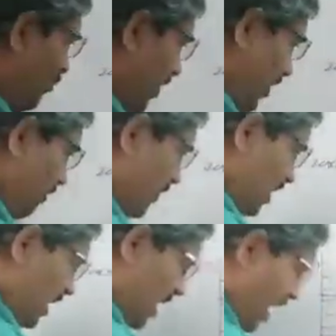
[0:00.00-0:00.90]
way,
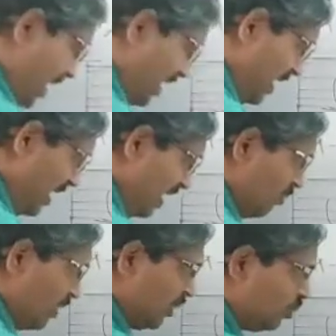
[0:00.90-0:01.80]
here higher
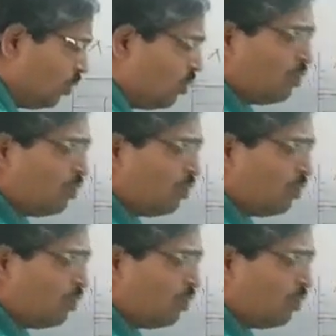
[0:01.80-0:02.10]
level to